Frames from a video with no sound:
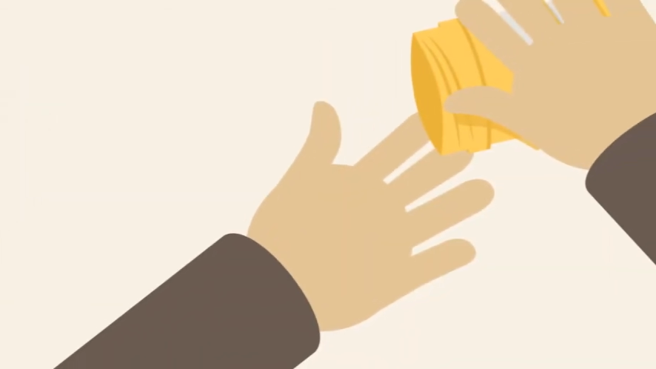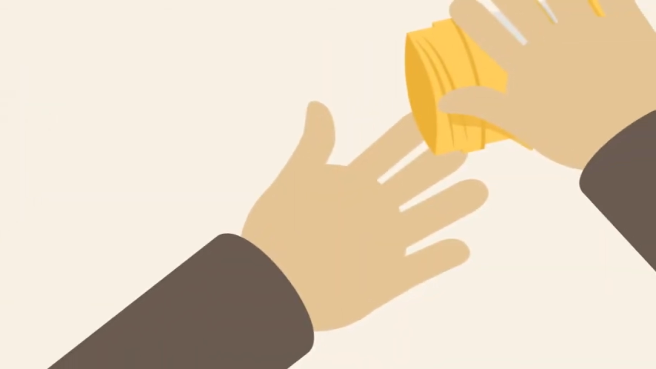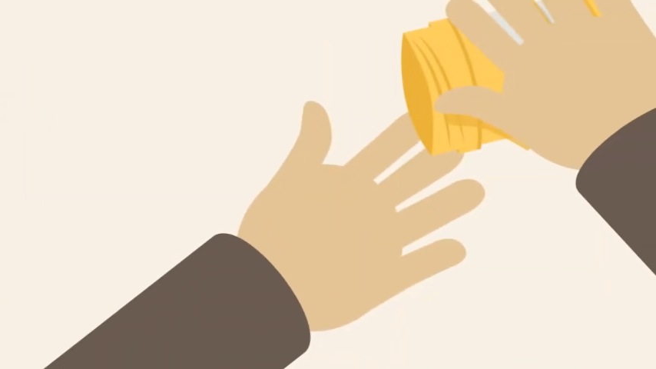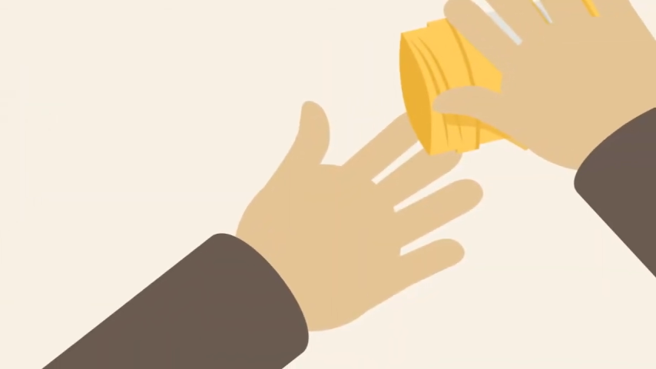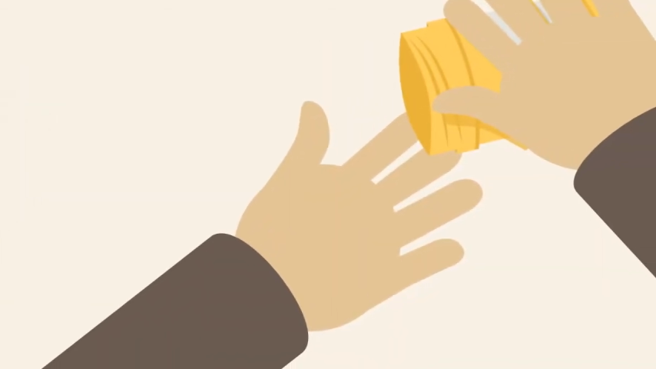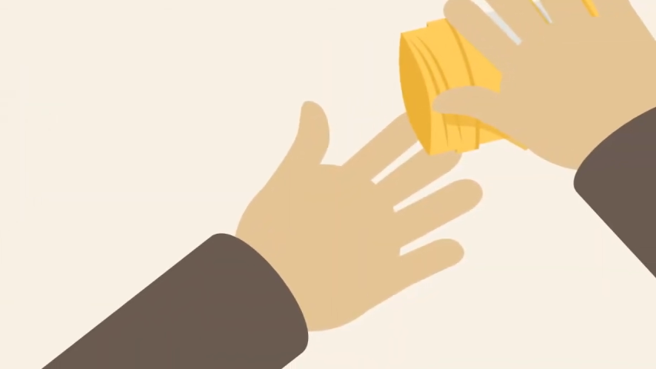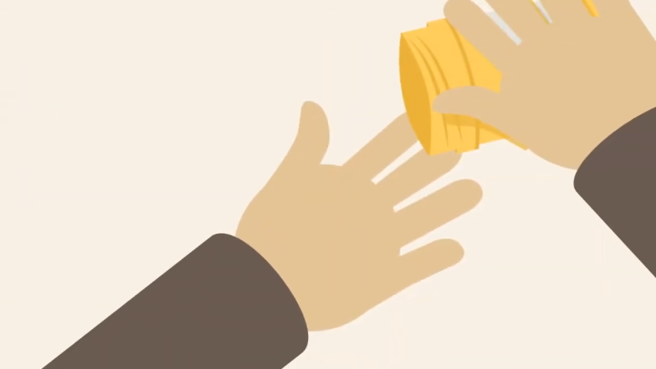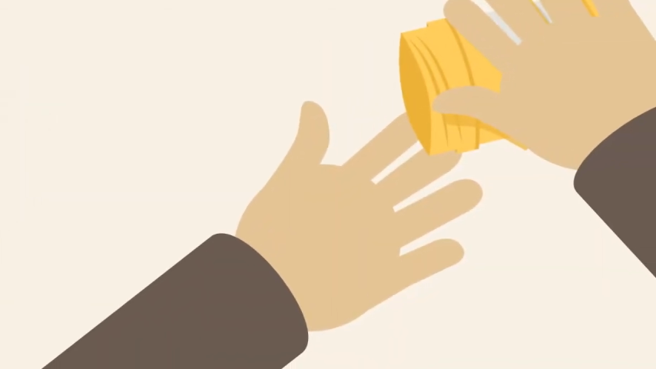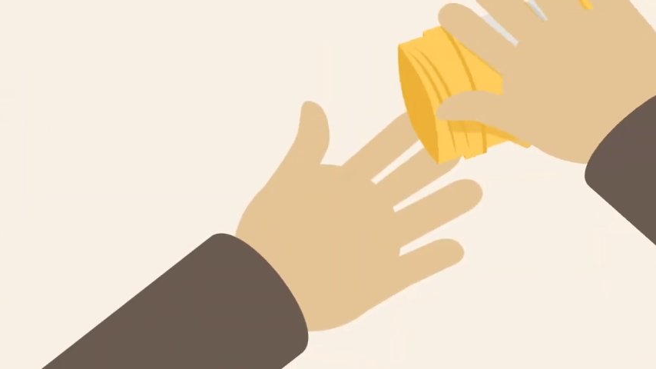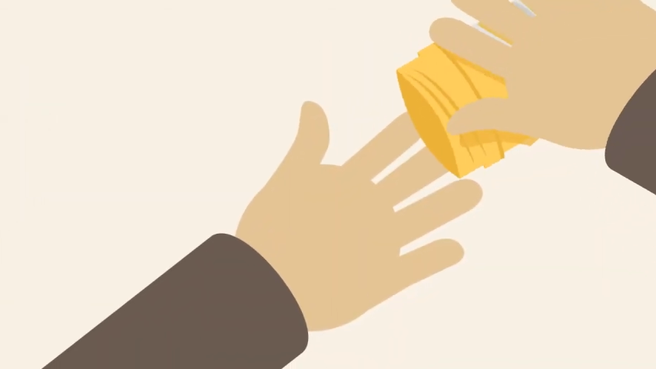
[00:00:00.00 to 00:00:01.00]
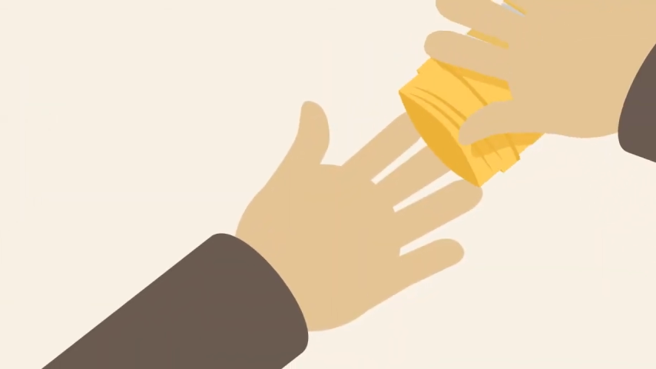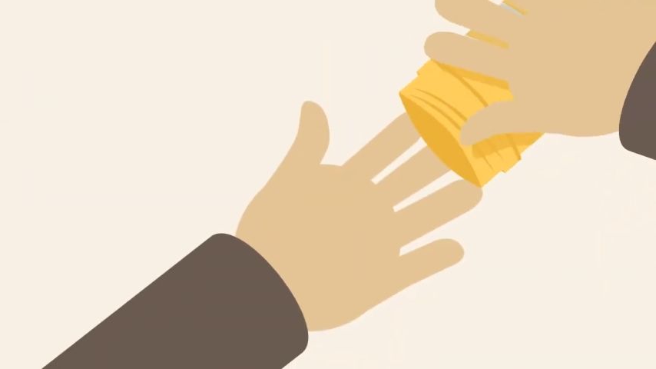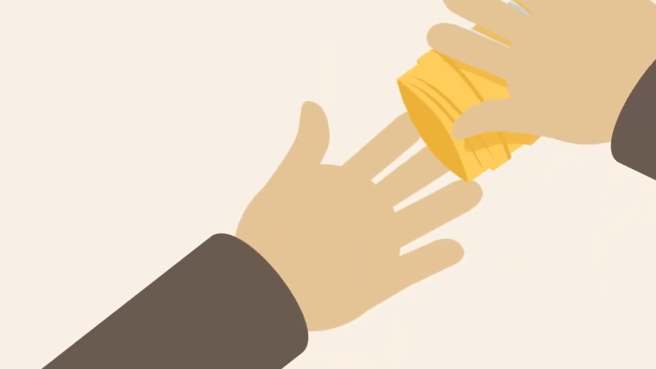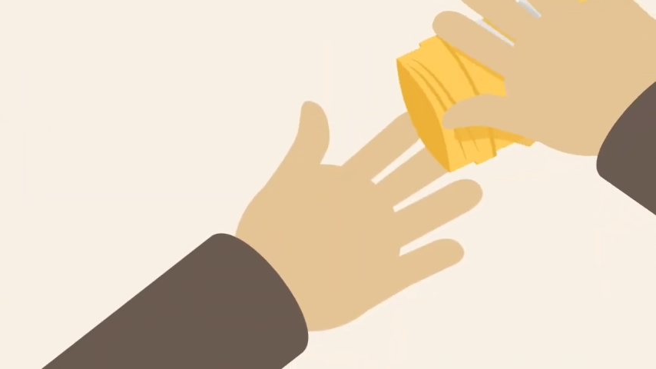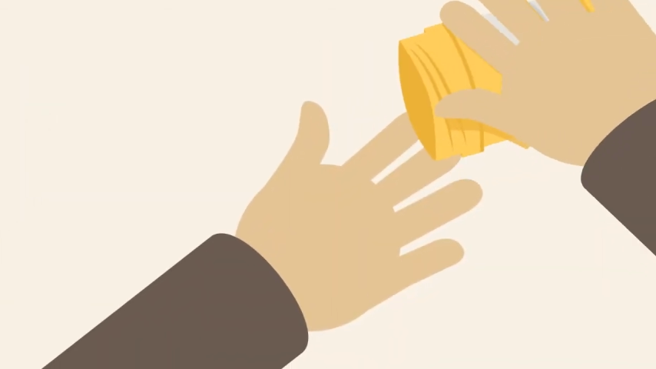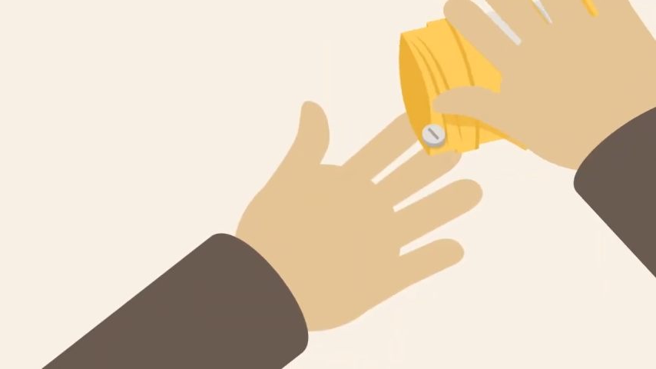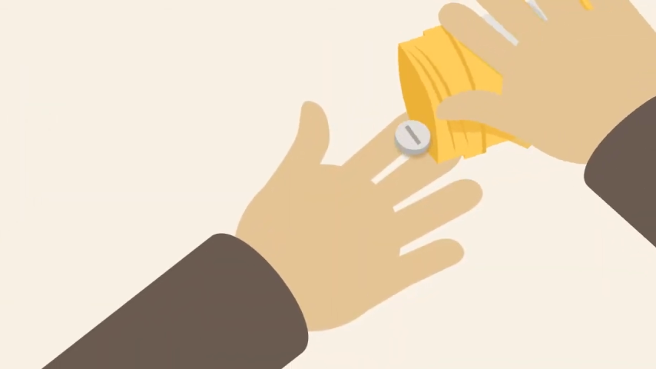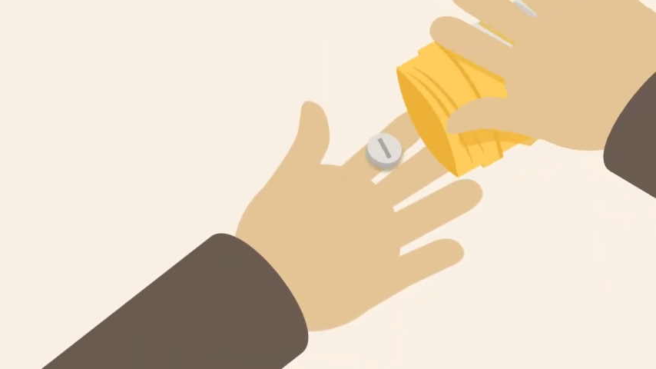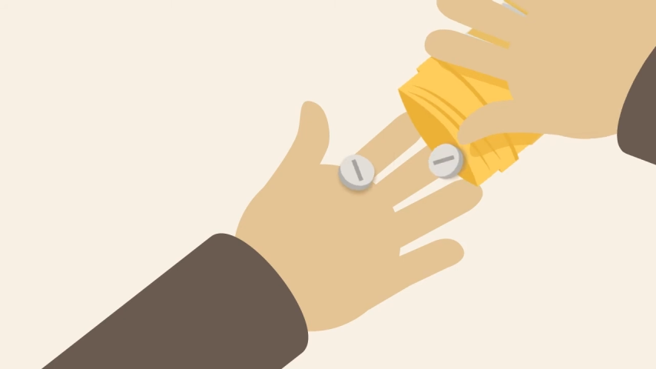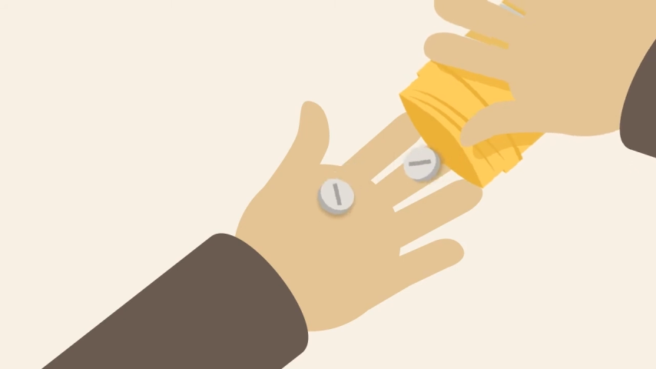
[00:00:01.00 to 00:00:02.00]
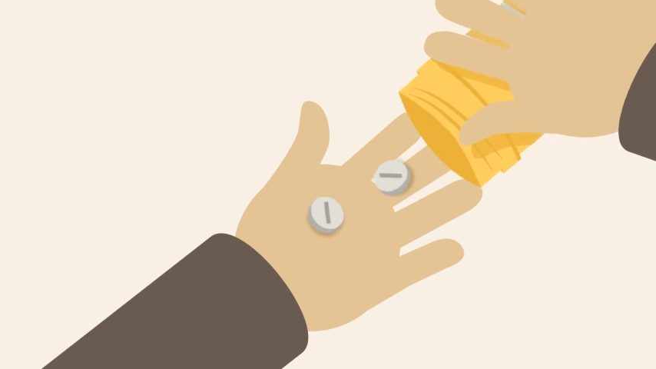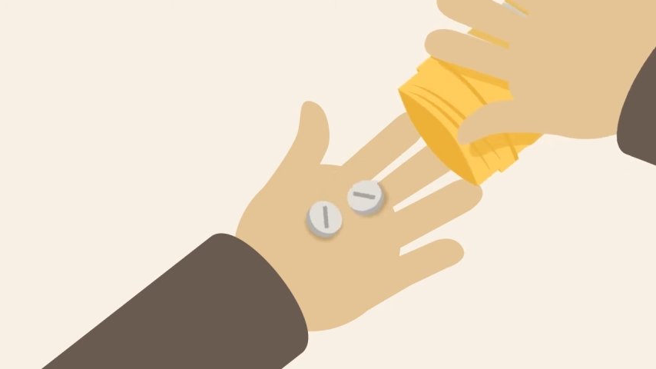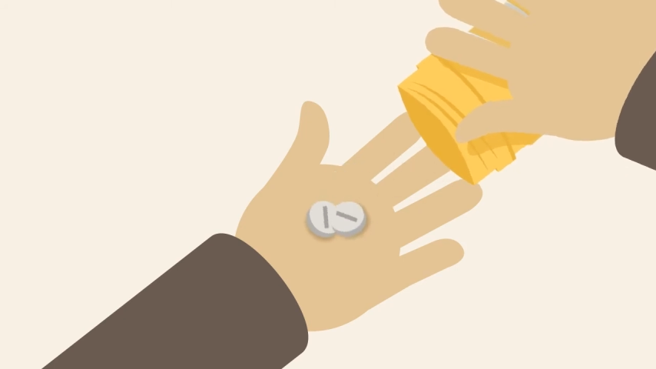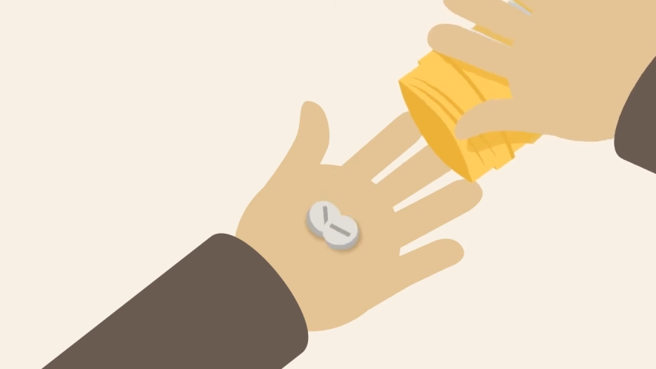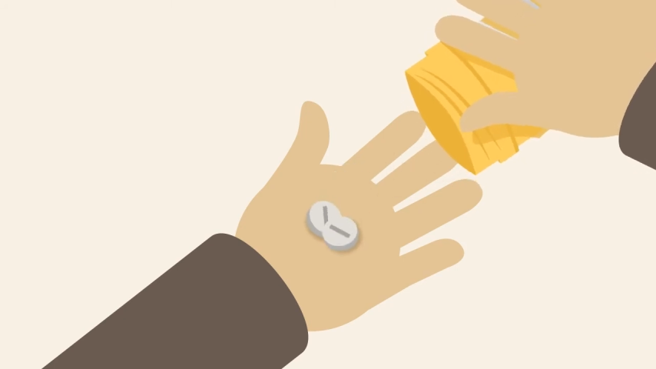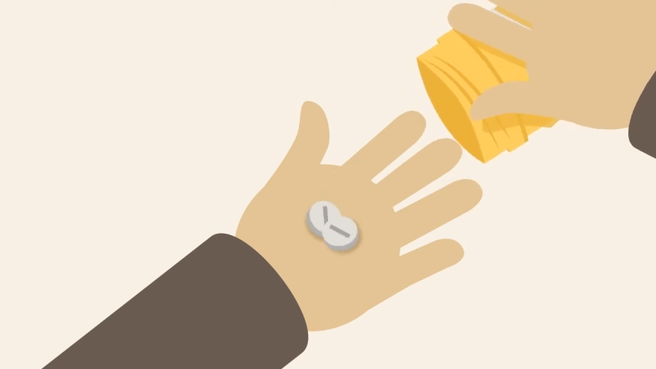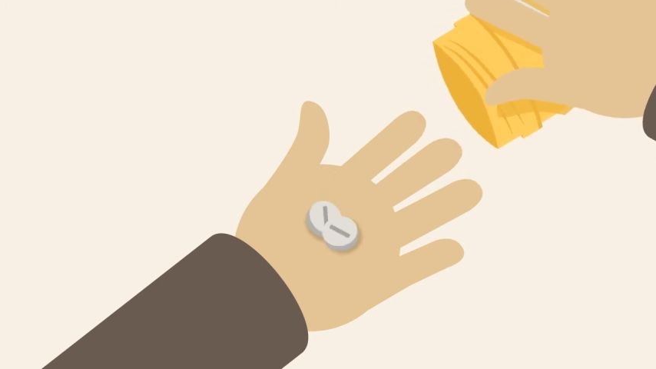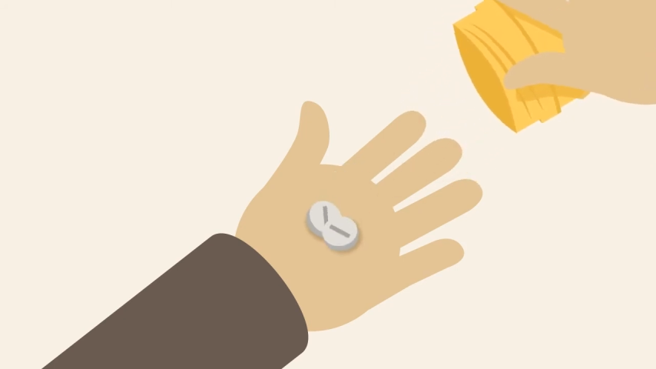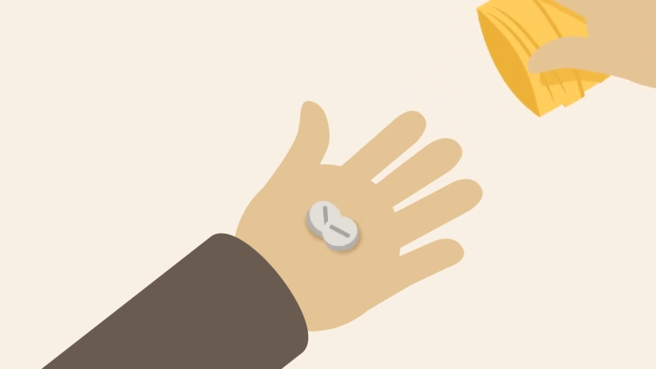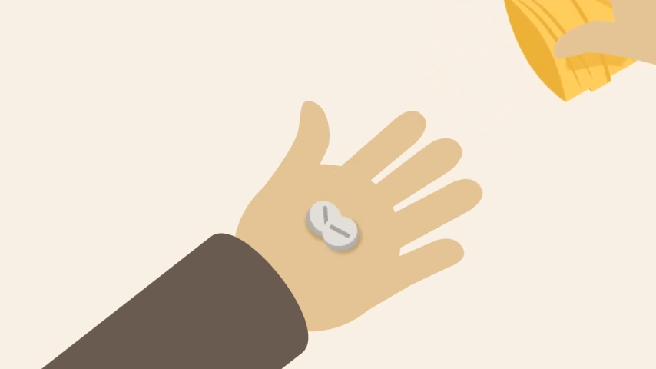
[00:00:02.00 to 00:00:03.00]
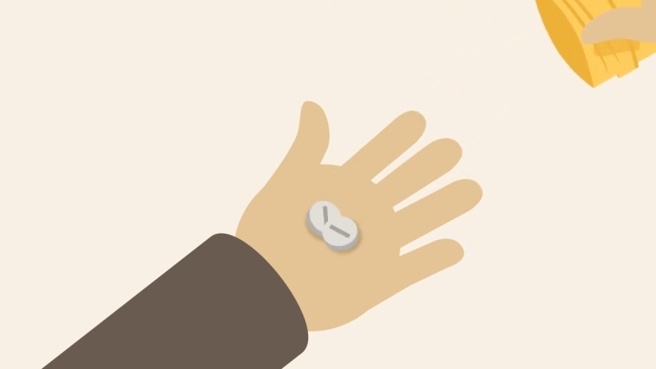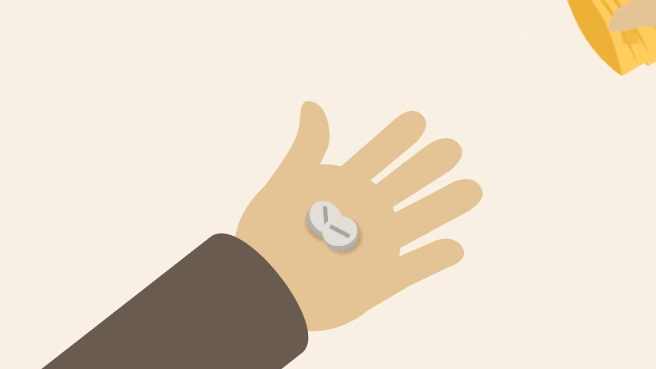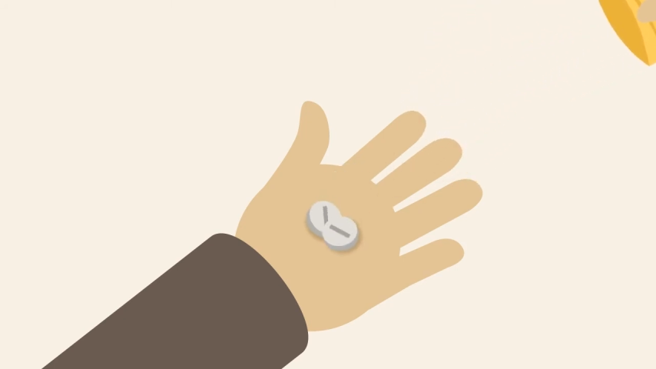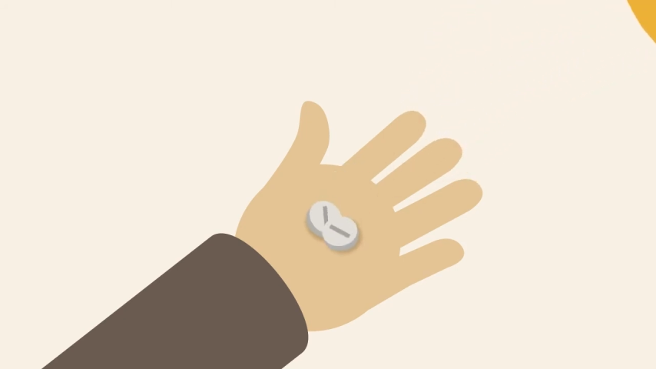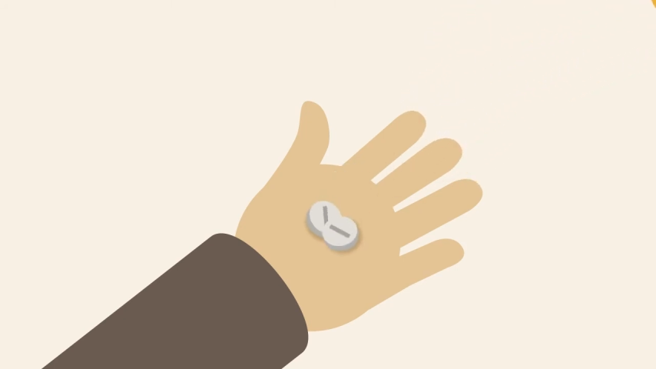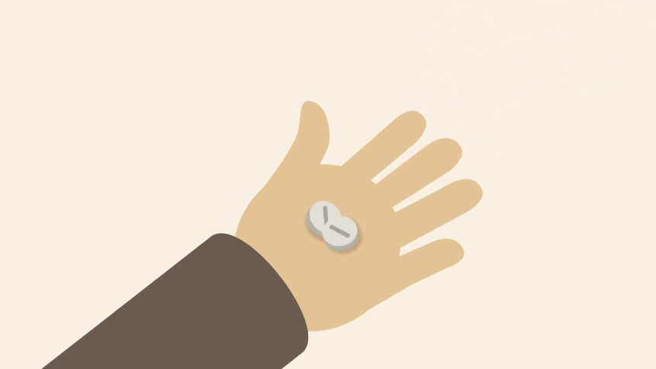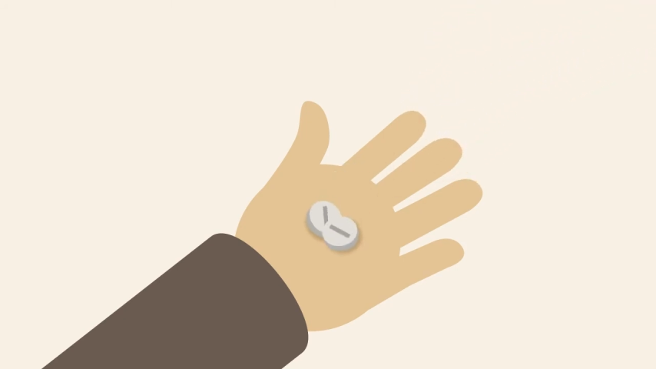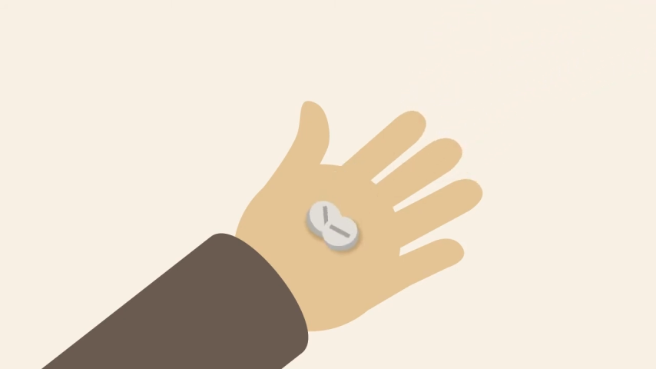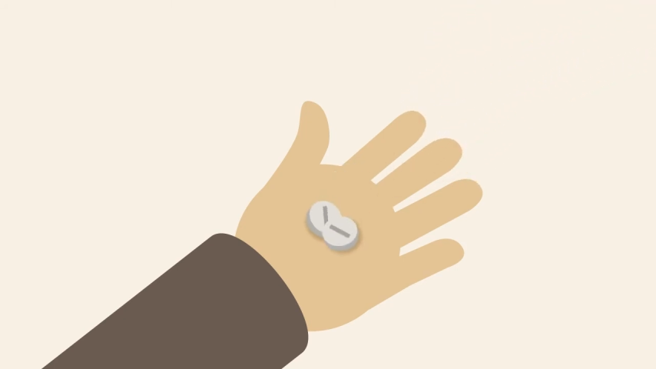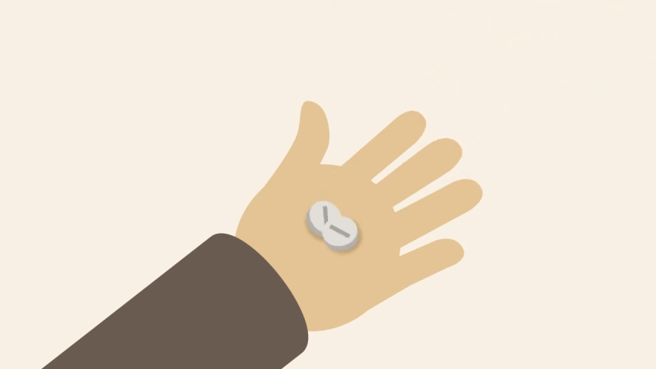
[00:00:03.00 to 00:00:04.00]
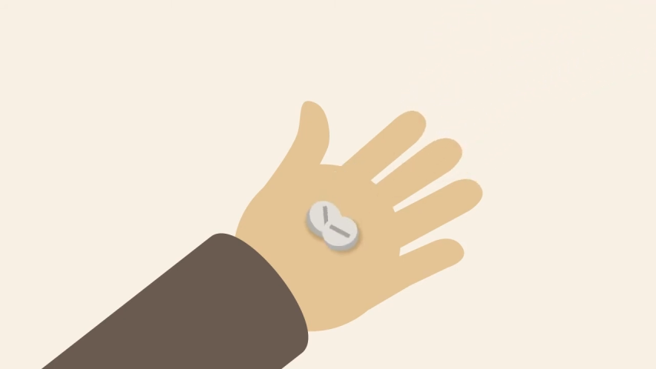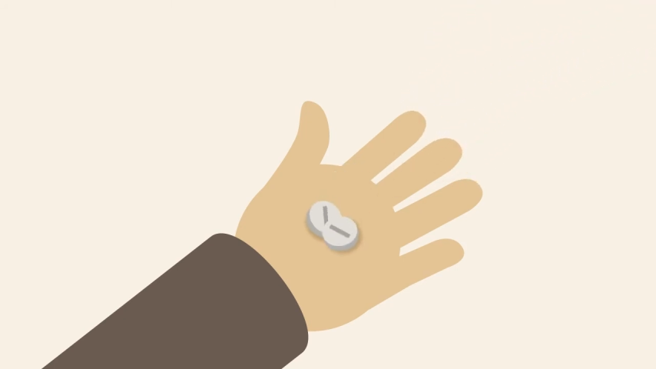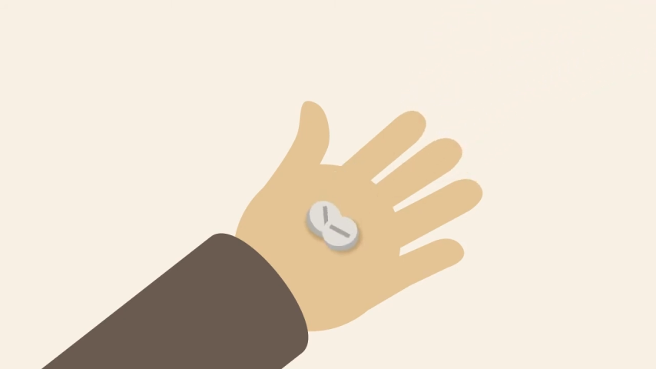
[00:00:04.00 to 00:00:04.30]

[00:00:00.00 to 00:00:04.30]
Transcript: No face is visible, so there are no lips to read.